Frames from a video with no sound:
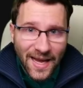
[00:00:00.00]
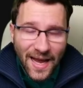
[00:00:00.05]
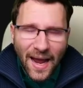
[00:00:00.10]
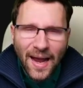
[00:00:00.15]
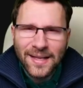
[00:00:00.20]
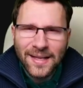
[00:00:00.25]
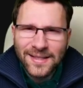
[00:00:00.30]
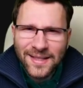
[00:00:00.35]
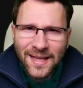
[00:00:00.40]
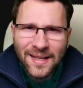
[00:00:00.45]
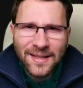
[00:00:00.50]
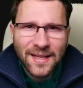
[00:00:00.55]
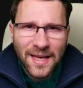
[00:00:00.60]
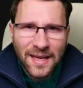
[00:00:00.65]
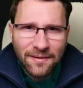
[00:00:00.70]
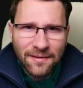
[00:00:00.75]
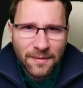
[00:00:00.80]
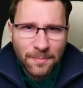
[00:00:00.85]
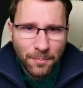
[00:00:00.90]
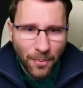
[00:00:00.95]
Is that
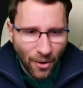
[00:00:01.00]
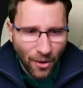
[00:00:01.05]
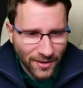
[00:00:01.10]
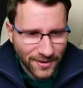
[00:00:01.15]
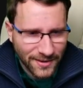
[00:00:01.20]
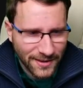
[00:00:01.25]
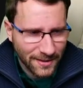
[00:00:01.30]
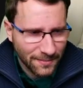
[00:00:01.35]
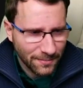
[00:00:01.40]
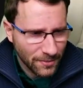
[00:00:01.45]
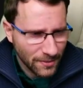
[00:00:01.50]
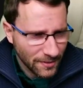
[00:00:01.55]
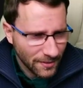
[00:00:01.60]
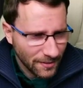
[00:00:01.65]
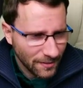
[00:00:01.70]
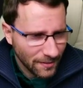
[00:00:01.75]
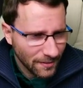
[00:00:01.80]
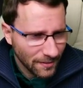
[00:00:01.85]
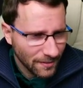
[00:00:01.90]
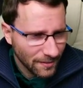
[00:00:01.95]
even
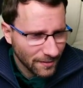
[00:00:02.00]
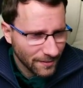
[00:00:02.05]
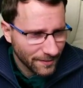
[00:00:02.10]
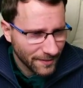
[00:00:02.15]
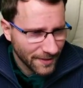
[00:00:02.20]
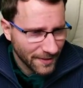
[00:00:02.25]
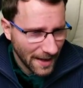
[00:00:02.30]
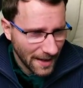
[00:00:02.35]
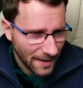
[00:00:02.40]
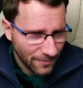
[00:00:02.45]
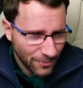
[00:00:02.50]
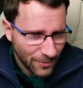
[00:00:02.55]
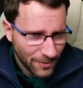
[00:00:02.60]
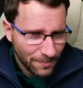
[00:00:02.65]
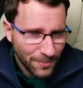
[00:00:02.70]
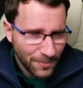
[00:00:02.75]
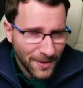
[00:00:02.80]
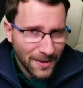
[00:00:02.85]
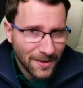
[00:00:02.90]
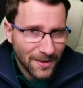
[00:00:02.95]
possible? That
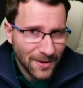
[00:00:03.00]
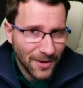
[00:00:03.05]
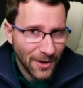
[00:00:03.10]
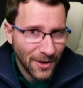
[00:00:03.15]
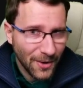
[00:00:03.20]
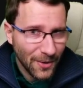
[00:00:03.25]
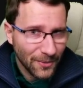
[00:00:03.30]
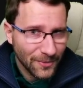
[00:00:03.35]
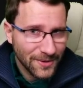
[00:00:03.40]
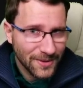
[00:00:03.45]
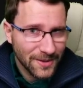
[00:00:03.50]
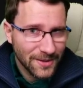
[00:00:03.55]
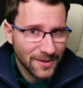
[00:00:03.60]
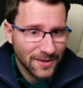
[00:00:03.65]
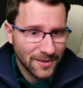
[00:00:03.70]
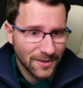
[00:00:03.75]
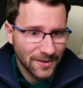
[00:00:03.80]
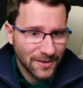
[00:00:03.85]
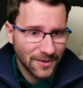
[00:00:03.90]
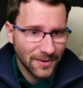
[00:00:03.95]
would be close
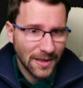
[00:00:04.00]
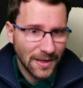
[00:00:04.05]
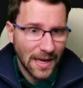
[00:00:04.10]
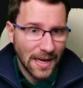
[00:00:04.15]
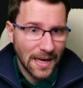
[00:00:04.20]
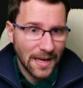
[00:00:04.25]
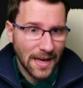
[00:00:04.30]
to